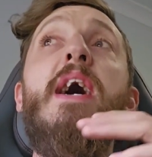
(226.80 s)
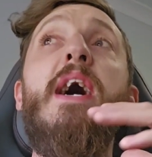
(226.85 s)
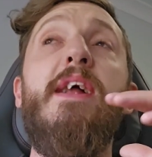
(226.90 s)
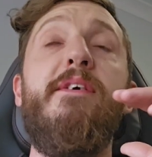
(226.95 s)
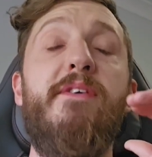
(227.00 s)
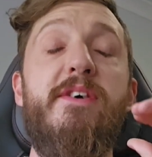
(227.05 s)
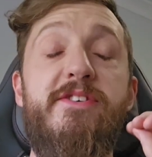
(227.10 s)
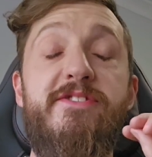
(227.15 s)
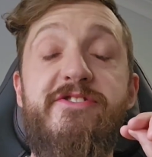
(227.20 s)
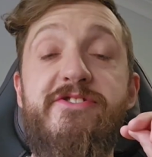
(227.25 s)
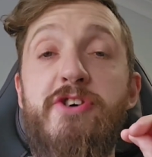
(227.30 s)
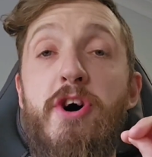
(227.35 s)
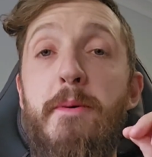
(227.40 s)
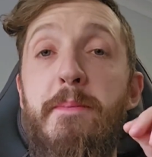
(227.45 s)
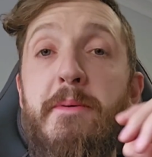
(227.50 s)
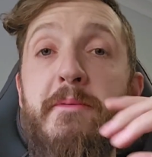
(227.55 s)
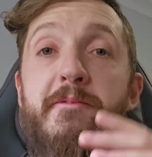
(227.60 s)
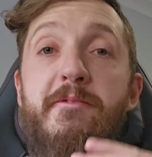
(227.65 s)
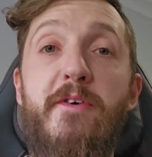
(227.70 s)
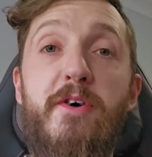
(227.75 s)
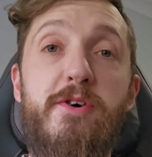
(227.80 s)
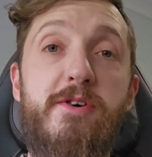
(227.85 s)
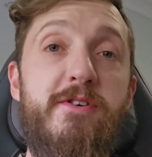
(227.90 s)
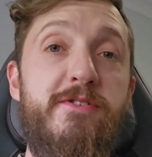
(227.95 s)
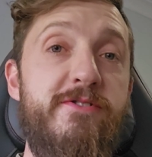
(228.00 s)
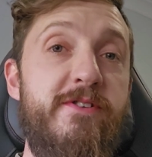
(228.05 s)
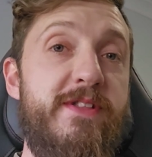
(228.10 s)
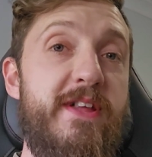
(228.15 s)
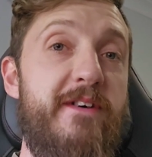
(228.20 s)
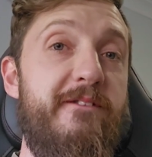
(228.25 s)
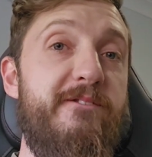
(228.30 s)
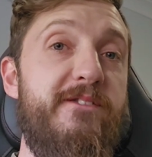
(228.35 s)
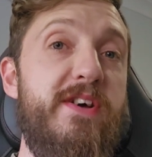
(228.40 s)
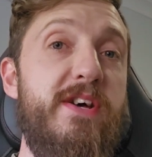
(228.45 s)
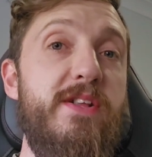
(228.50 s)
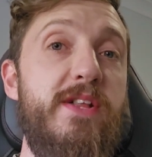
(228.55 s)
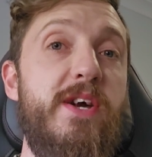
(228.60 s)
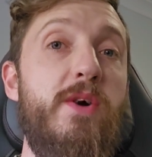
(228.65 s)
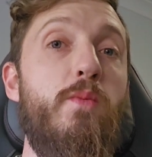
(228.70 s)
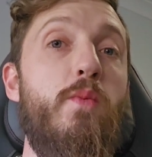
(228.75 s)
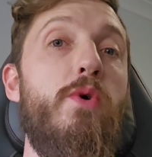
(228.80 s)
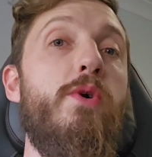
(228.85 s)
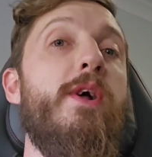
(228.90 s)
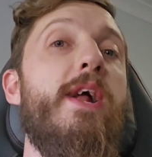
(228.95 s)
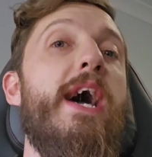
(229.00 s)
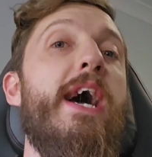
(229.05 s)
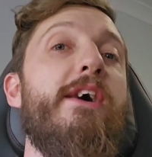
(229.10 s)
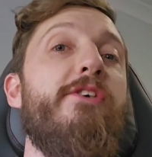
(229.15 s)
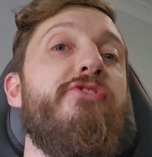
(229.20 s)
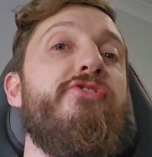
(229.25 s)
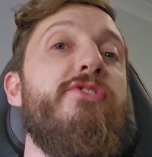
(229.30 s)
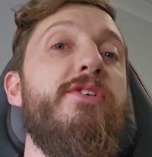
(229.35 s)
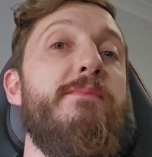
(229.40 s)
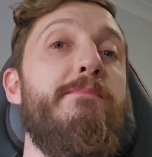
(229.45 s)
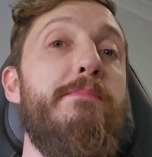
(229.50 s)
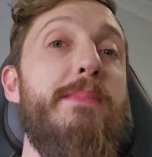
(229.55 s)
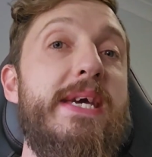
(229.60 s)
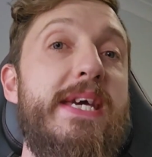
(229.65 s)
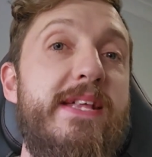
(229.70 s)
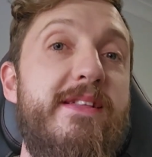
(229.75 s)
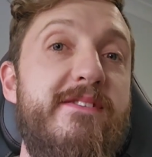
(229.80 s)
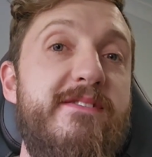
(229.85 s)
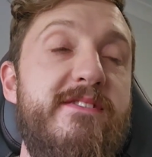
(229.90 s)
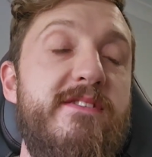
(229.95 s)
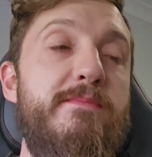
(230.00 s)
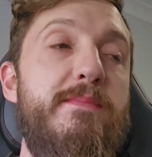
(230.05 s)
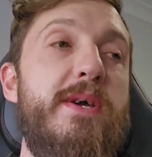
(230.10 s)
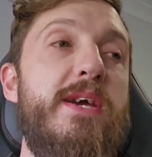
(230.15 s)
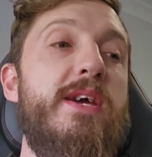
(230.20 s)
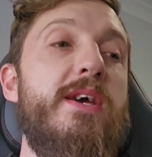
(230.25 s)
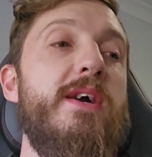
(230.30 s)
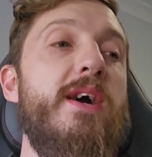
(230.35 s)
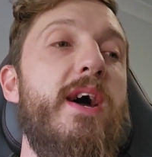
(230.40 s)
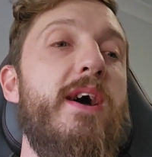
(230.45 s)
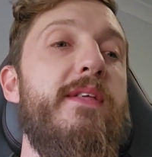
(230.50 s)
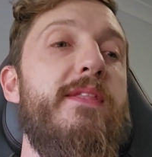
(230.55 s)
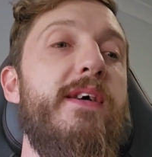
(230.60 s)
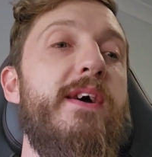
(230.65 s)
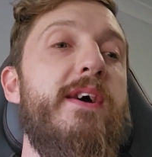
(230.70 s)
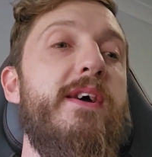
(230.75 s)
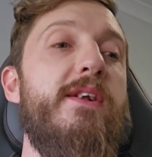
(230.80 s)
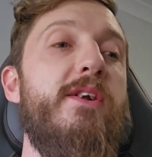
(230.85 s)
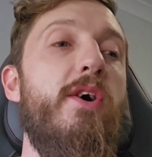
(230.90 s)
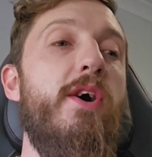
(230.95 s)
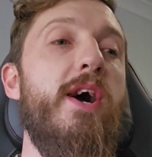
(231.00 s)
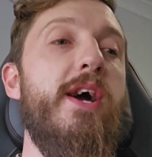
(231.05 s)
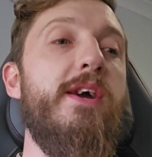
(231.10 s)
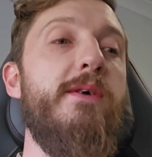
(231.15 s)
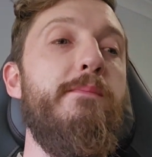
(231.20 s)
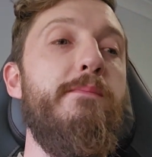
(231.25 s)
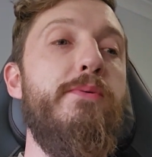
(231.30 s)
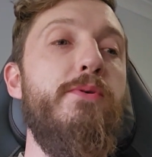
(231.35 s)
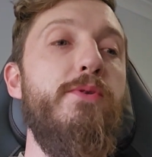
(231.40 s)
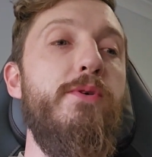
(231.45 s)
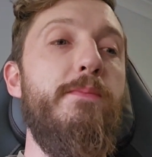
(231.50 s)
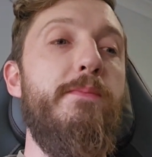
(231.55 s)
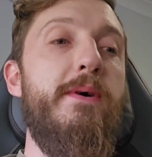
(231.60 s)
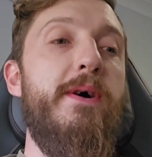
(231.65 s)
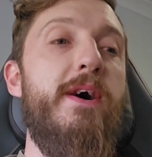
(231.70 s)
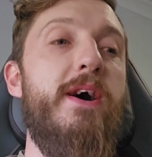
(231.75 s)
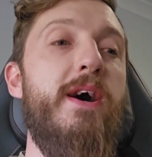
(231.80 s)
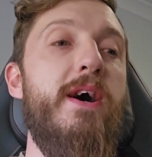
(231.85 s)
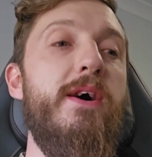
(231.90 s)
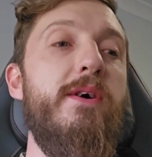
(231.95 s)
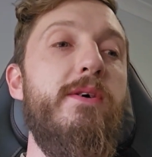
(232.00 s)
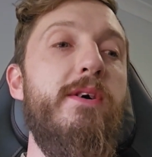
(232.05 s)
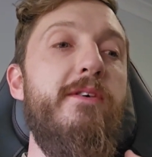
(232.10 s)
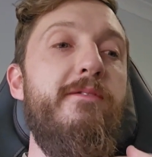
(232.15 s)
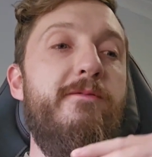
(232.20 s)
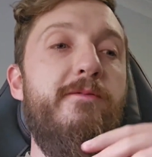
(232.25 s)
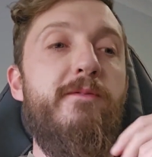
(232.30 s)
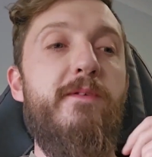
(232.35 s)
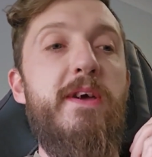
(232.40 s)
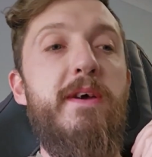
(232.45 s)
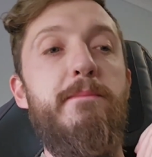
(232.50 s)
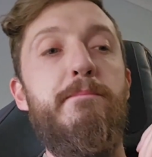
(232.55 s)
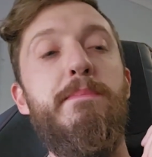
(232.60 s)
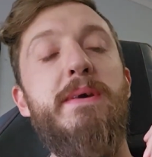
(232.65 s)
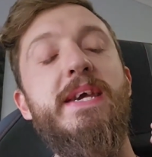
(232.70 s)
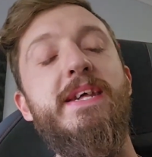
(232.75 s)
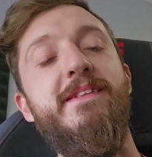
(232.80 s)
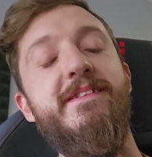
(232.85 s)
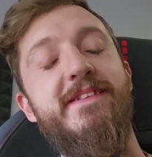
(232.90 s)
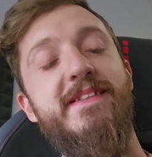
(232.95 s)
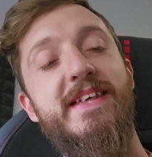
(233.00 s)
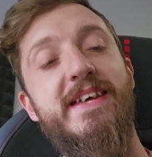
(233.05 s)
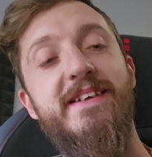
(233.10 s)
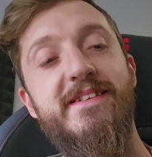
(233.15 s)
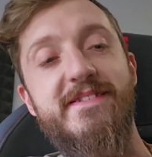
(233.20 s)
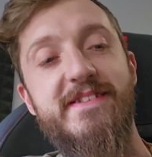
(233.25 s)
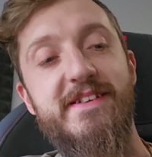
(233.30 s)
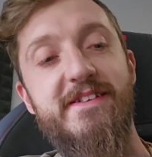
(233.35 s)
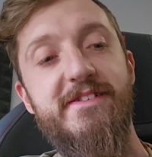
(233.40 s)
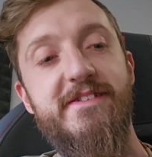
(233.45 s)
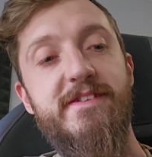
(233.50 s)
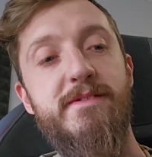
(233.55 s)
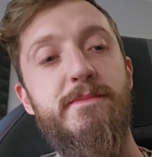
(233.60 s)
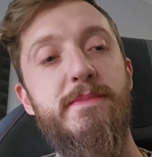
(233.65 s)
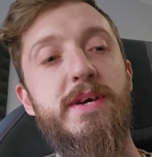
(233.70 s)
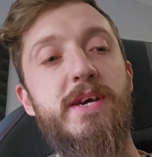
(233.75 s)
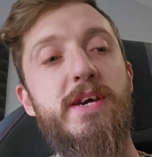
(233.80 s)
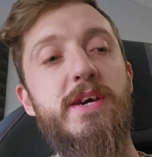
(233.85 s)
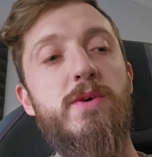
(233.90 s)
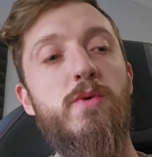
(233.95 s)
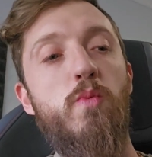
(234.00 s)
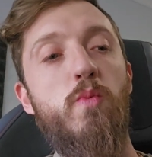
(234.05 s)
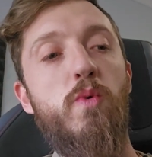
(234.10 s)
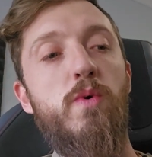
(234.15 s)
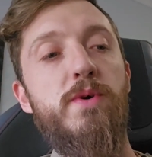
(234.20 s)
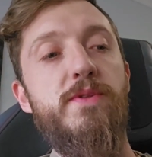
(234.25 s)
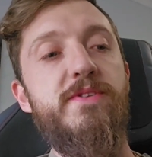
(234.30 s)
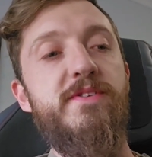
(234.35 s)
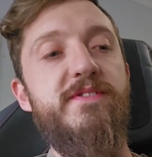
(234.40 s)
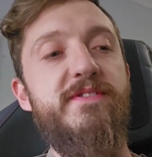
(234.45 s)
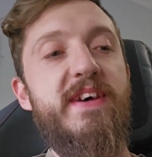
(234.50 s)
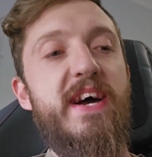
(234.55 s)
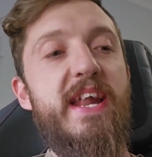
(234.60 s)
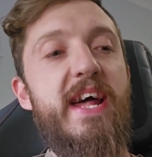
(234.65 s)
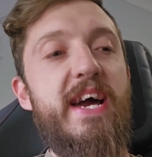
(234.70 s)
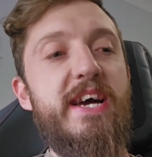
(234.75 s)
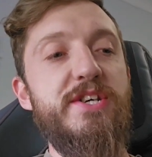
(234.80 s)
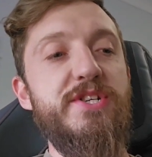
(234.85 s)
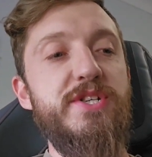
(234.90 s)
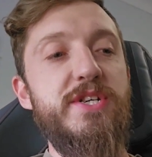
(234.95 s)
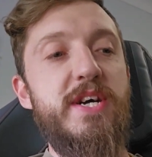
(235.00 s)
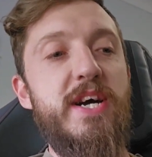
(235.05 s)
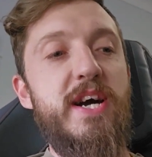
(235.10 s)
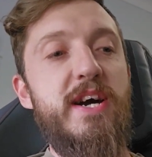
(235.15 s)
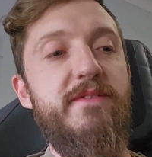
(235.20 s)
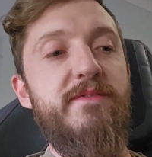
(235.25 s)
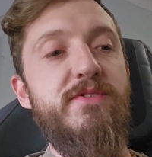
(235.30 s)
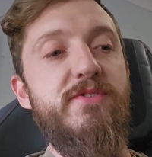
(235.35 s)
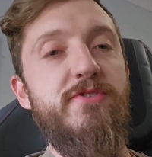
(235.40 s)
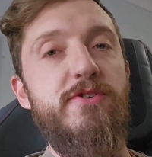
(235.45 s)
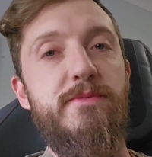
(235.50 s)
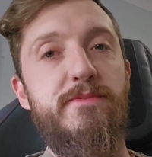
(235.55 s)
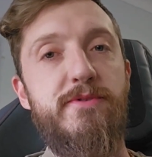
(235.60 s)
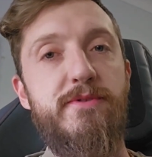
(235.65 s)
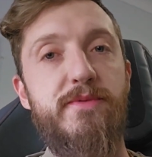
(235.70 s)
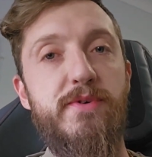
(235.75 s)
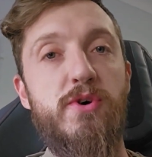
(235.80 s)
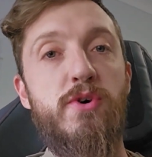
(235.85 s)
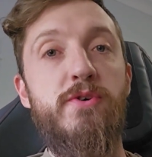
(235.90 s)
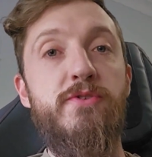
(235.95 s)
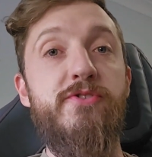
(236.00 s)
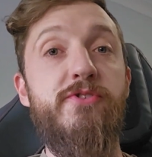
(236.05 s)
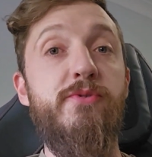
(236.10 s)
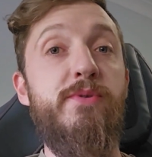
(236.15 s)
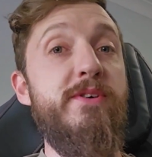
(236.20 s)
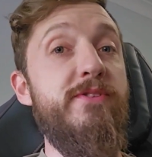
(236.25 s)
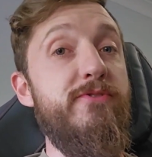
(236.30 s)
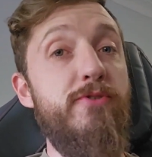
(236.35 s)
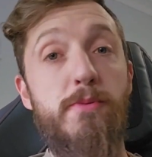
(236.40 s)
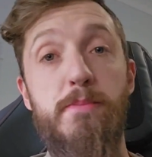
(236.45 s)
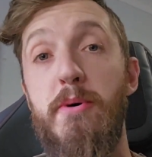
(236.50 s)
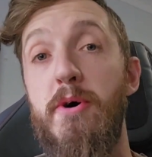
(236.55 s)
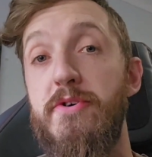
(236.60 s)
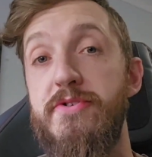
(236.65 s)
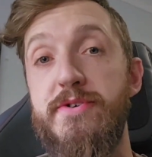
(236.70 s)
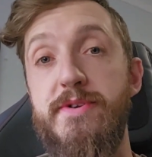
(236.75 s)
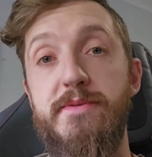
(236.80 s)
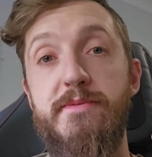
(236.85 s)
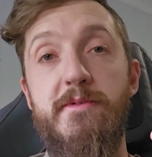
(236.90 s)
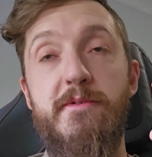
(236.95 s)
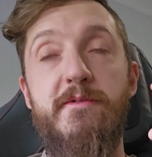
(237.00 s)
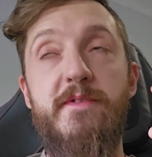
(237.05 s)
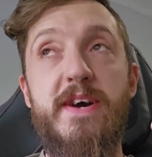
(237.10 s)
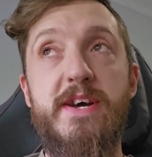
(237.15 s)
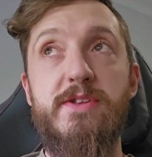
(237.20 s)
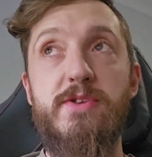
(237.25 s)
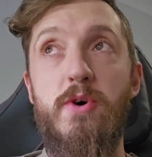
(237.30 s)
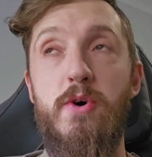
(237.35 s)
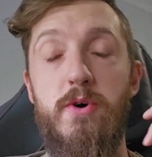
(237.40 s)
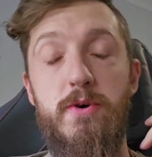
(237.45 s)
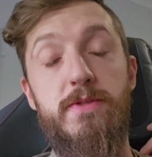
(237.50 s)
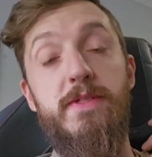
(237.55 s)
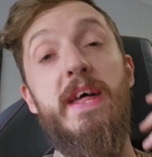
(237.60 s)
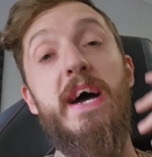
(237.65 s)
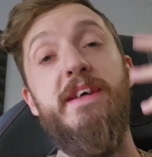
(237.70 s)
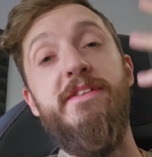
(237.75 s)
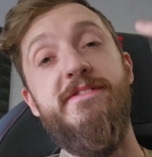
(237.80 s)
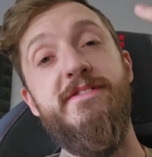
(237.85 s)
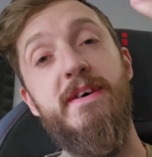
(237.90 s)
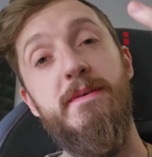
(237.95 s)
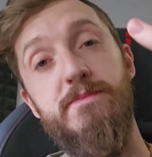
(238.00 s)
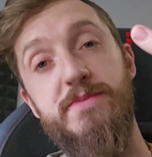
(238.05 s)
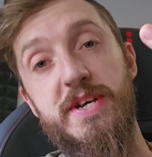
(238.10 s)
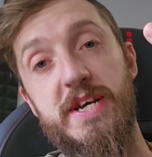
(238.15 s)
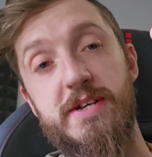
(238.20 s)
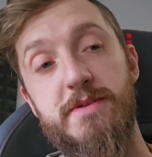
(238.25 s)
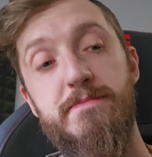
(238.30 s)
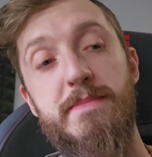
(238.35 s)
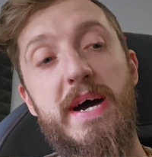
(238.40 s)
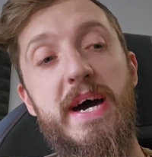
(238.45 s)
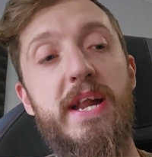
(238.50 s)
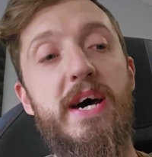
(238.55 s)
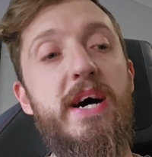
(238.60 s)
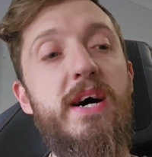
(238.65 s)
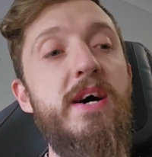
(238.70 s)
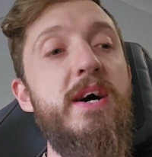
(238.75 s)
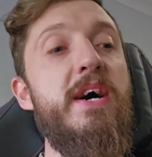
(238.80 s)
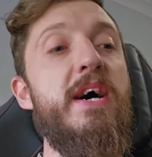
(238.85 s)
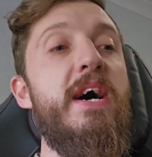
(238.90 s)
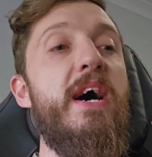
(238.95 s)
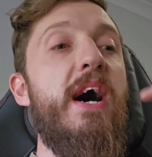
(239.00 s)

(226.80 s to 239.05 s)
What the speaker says: And if I stop and focus on that feeling and what it actually means to me, and then I can pull apart, if it means these things to me, what does that actually have in terms of a consequence or a positive effect on that subject matter?